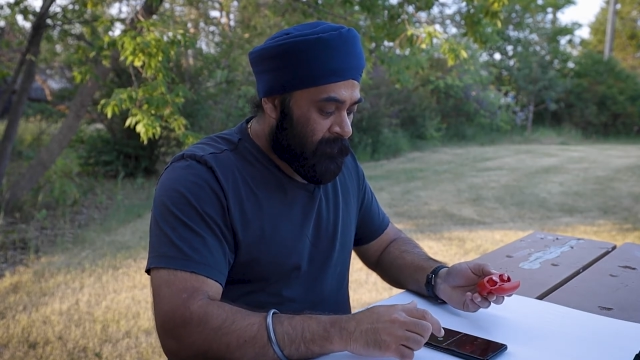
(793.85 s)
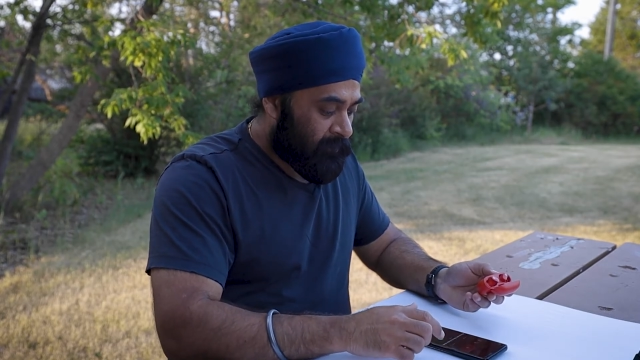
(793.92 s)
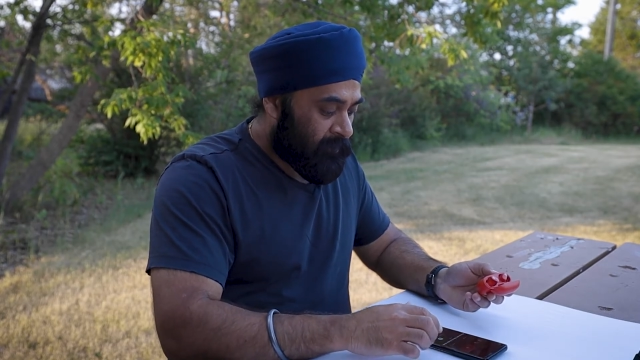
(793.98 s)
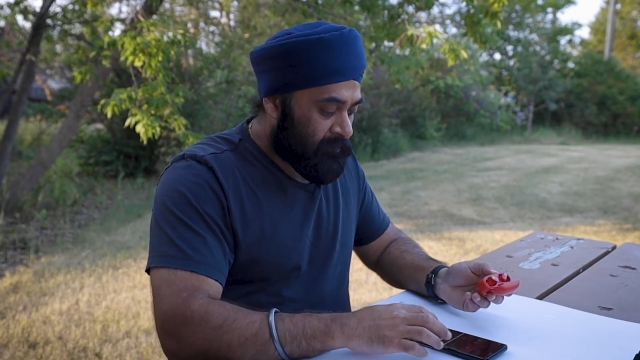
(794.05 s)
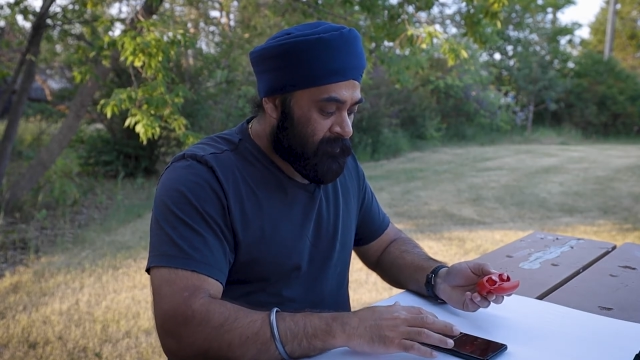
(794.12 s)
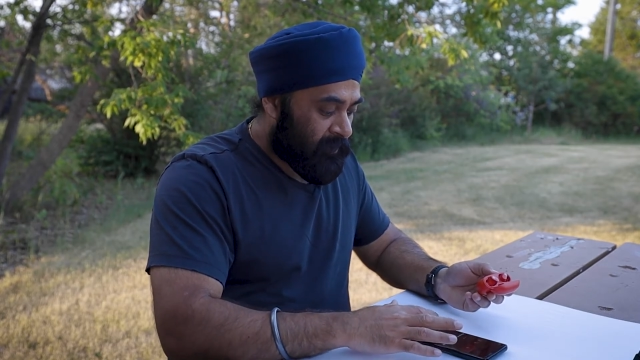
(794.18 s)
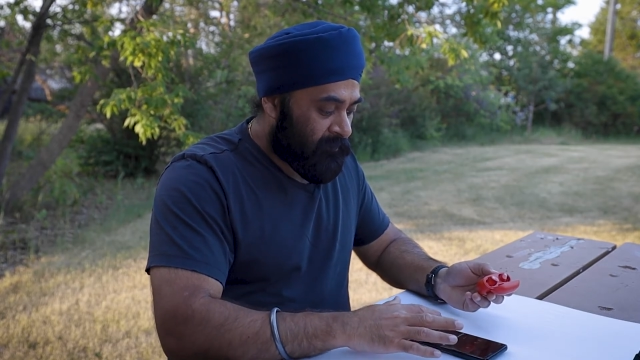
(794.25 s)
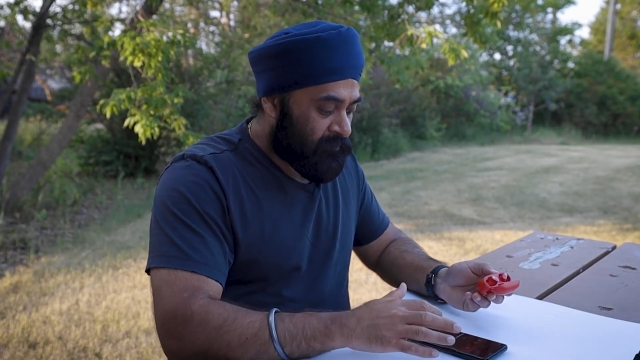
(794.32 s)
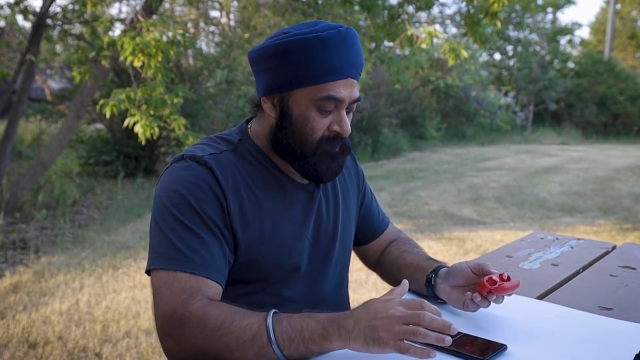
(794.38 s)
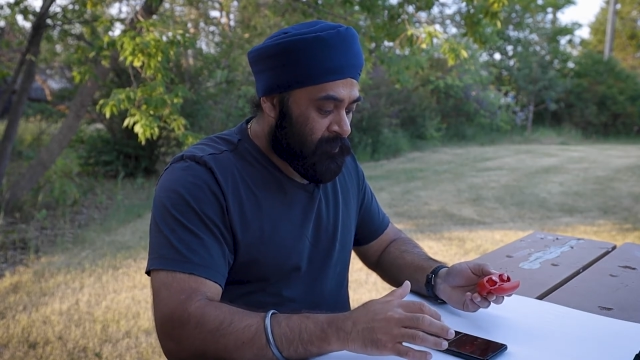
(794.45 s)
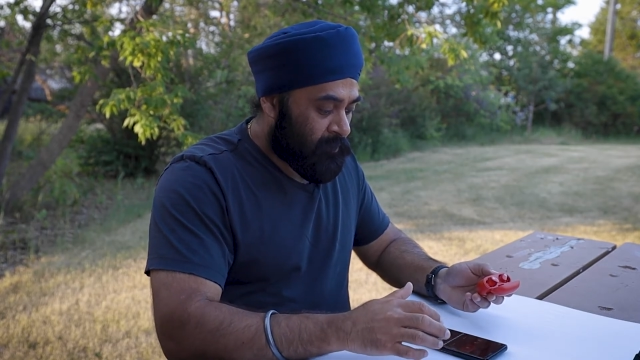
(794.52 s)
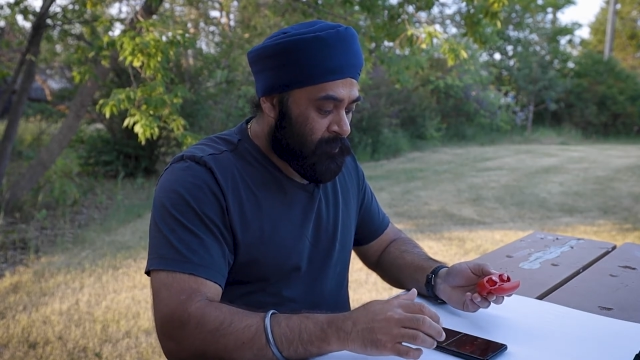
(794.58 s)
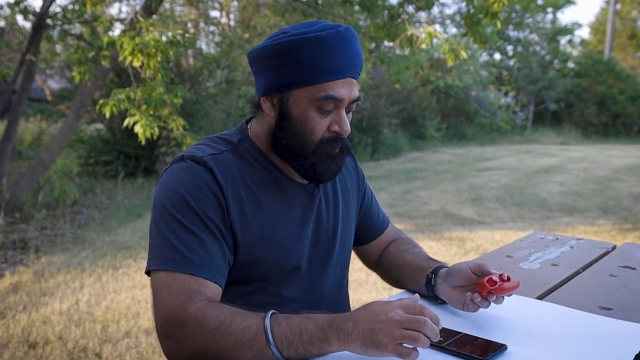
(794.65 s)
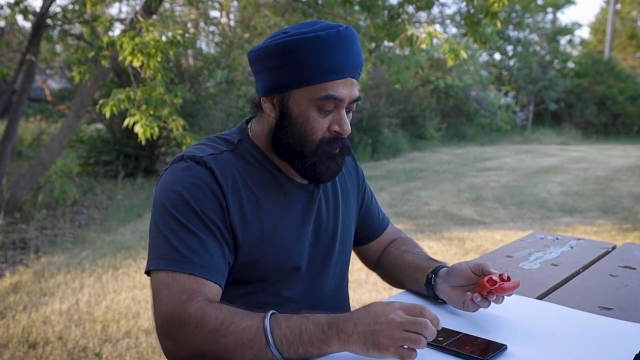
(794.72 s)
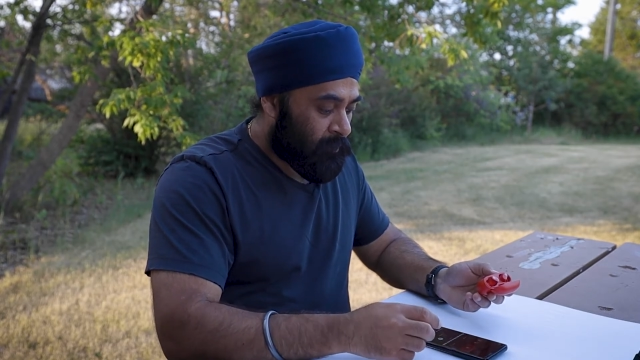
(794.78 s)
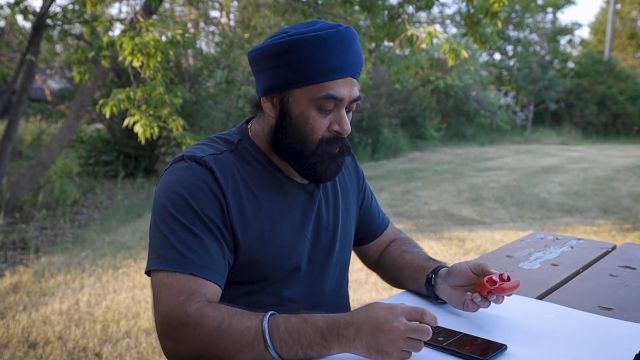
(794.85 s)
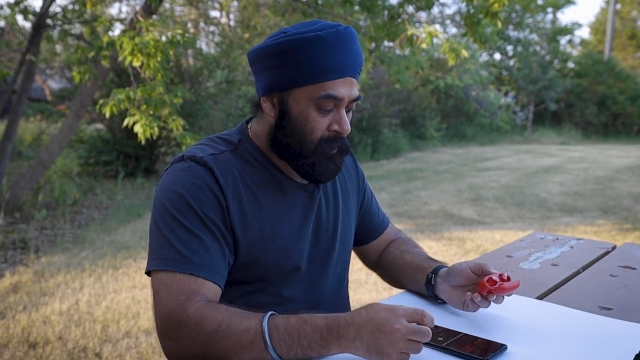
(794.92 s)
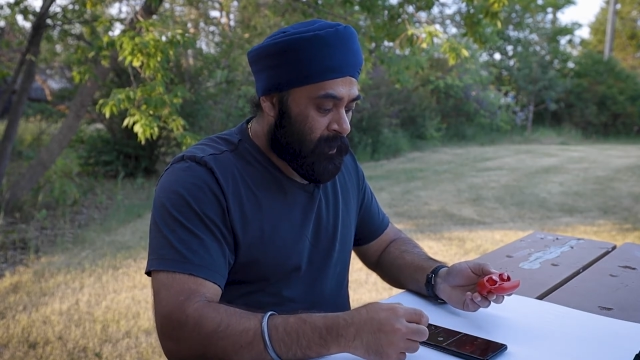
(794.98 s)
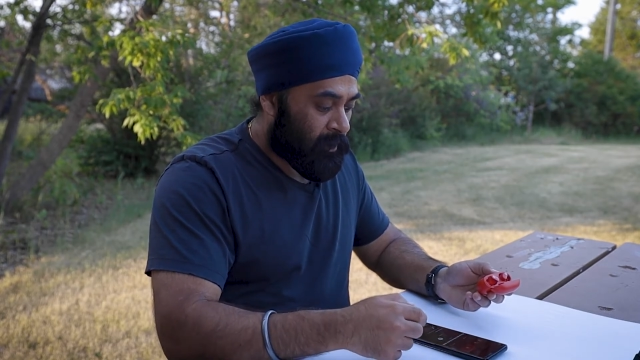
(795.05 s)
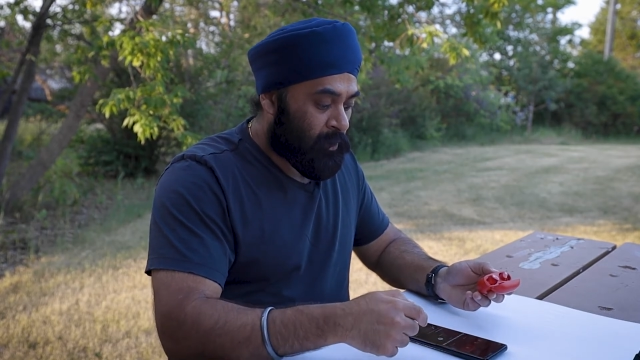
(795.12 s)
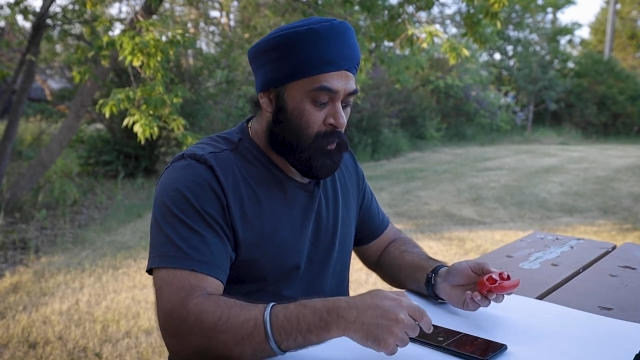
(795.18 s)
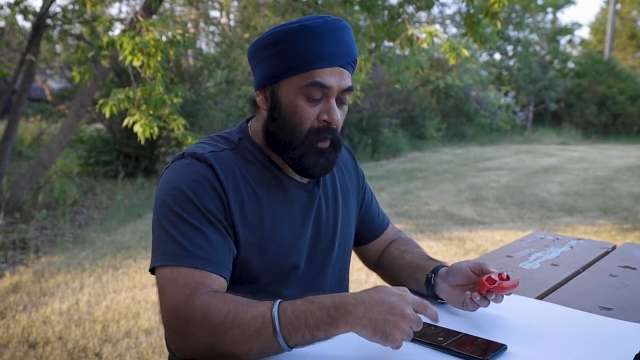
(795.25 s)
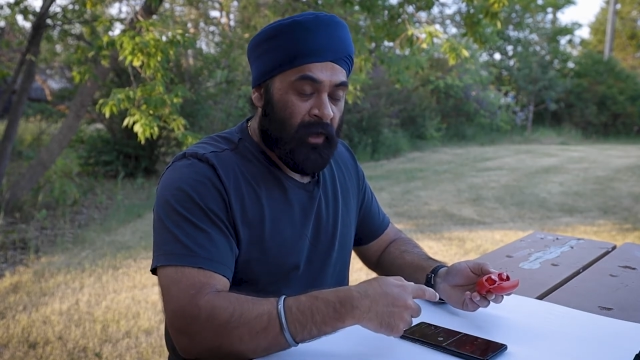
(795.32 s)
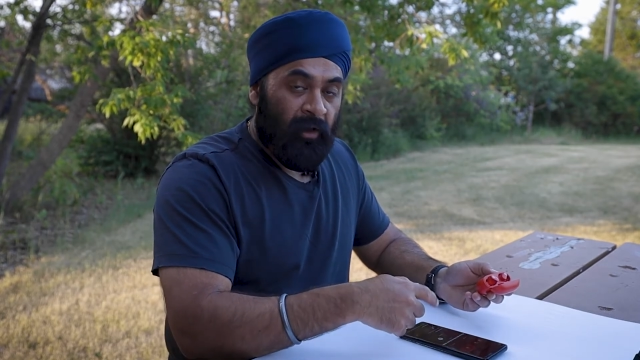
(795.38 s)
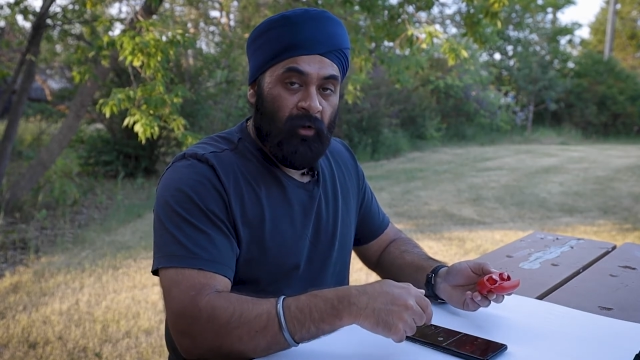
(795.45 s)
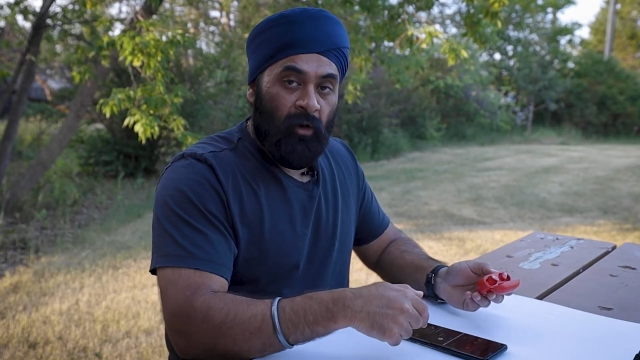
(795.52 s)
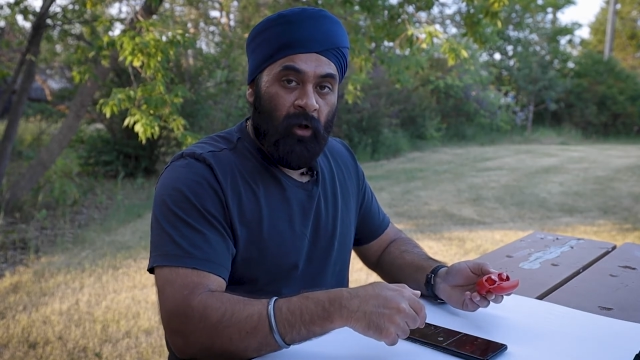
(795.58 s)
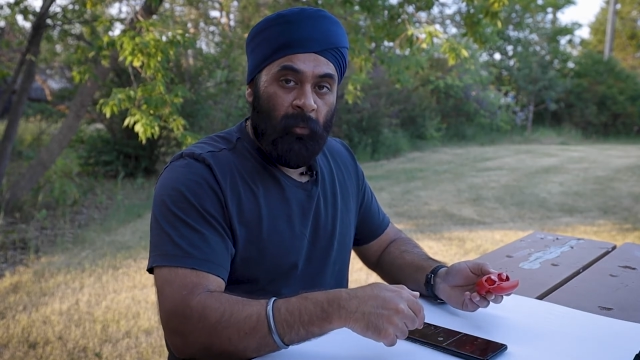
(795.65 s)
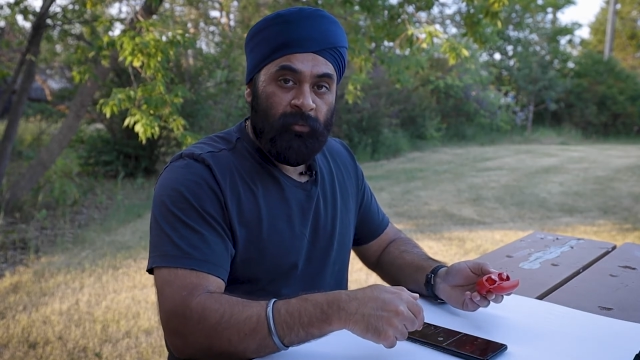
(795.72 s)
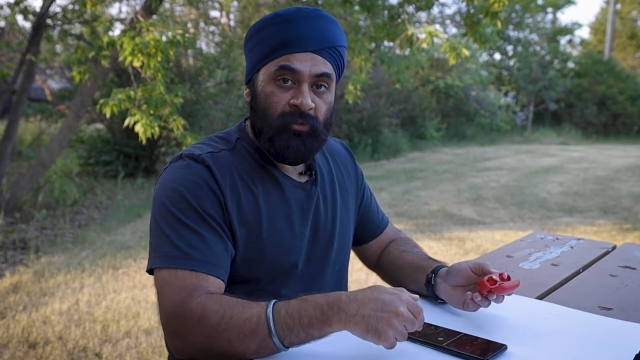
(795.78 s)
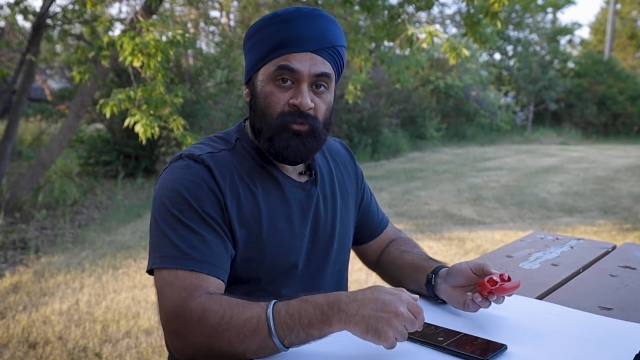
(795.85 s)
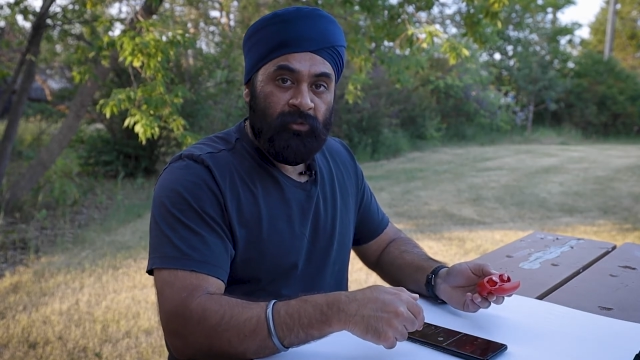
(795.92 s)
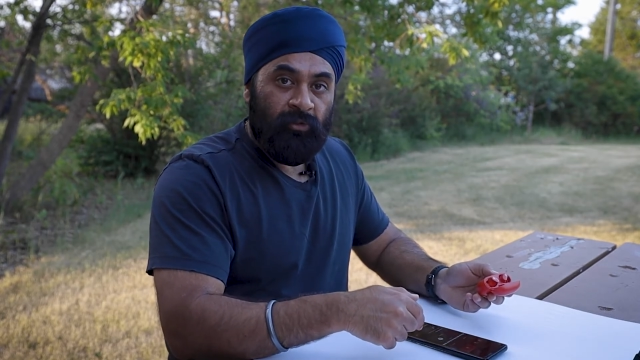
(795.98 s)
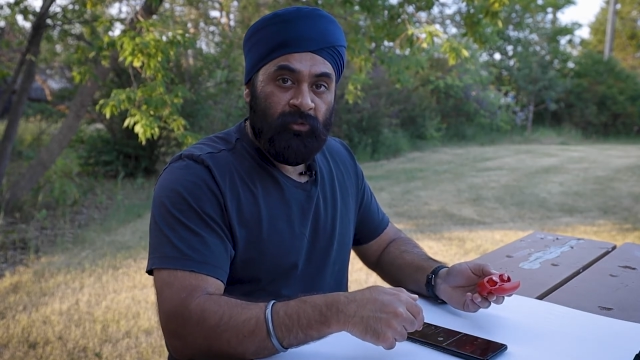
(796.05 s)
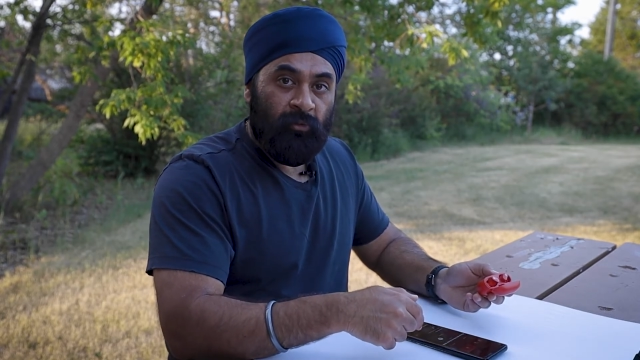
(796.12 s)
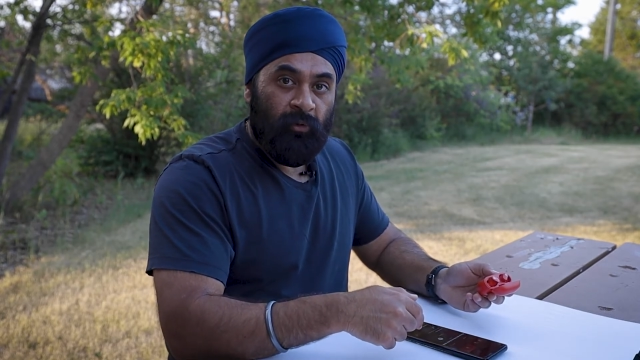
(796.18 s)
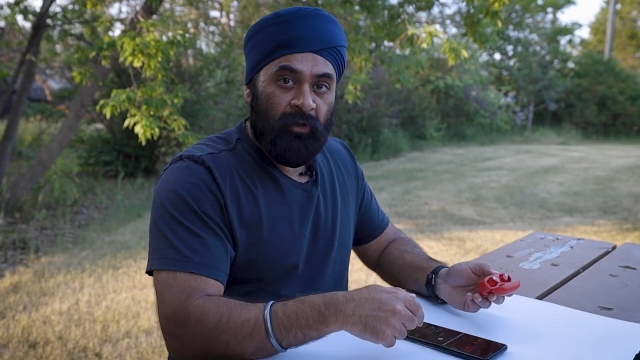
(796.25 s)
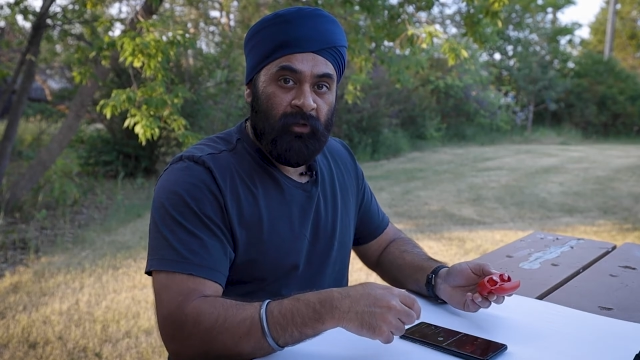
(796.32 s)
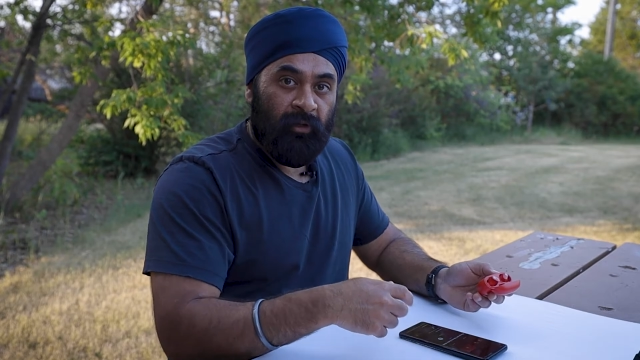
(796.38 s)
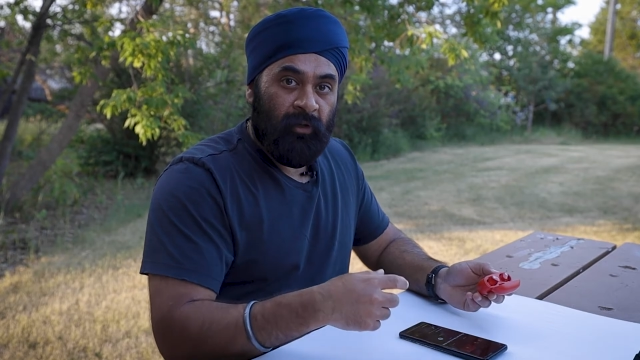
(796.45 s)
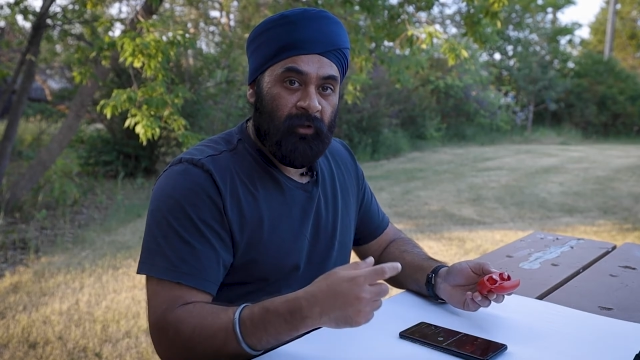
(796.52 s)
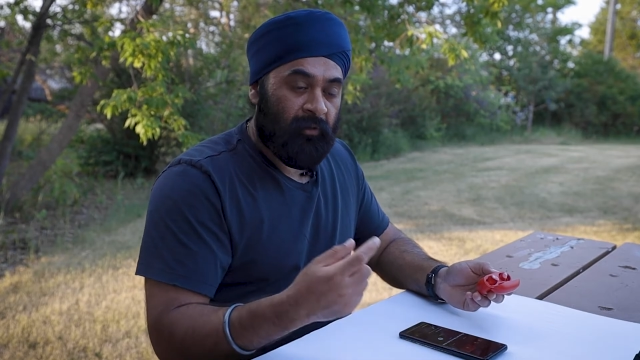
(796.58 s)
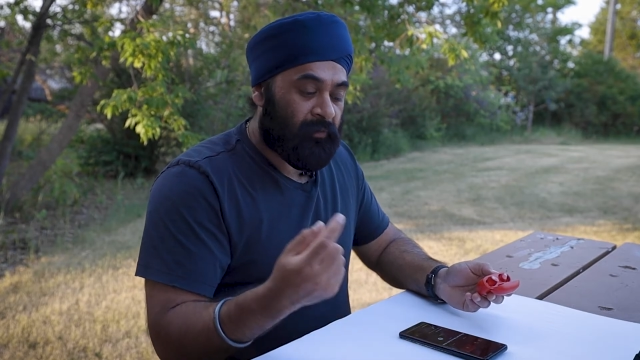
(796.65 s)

This gives you a quick option to do it.